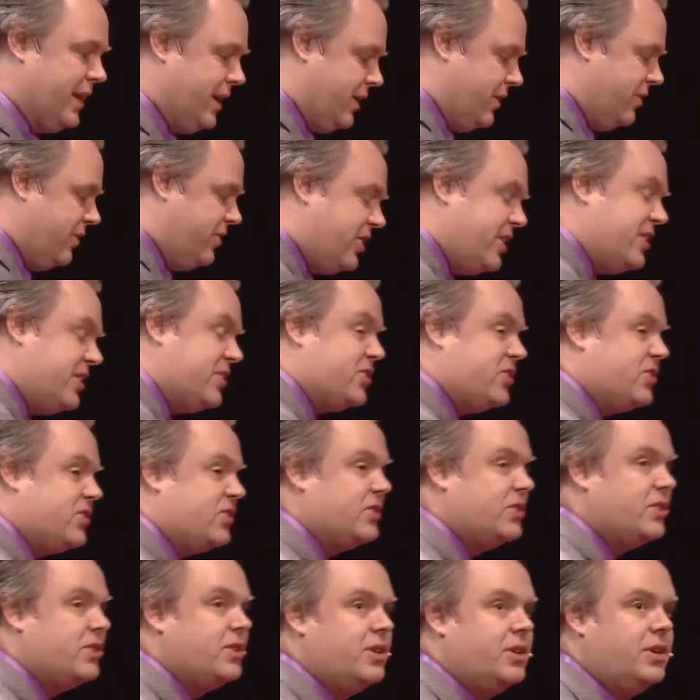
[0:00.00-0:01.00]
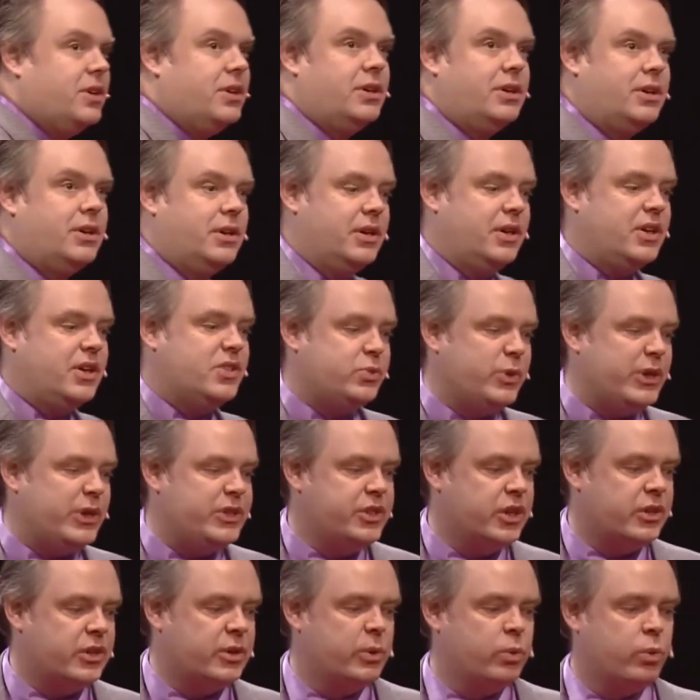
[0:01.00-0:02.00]
This is when
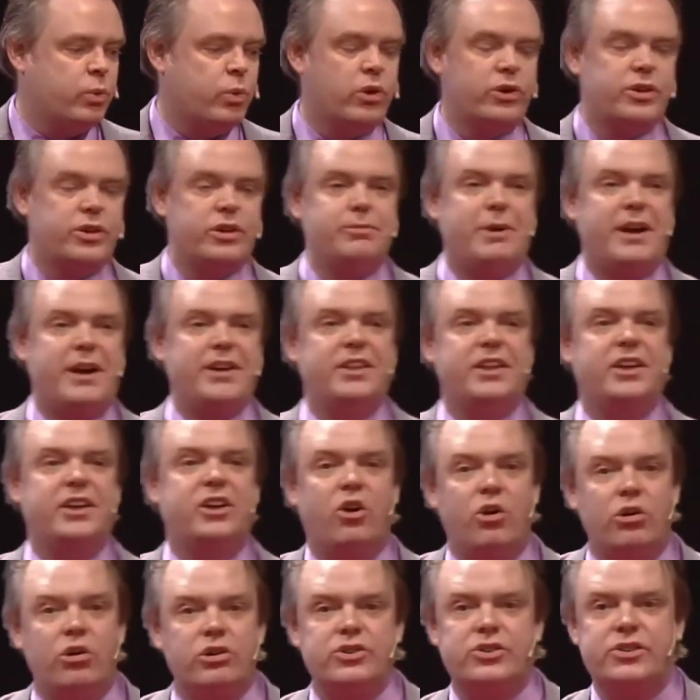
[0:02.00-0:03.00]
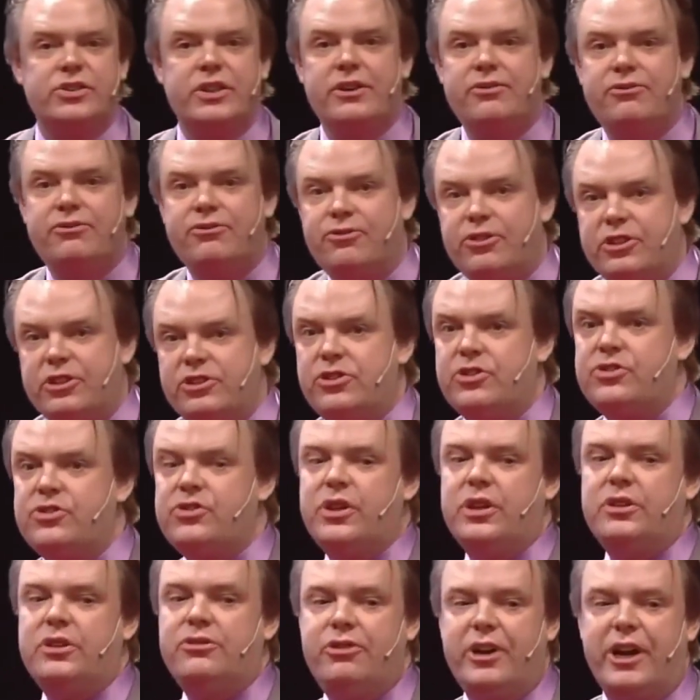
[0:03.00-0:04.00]
you're rewarded by the cost
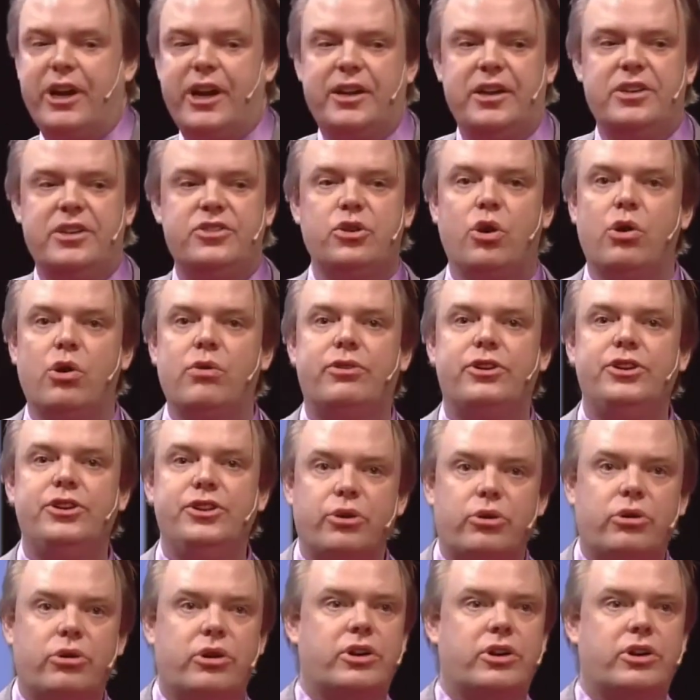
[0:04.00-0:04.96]
efficiency advantage over your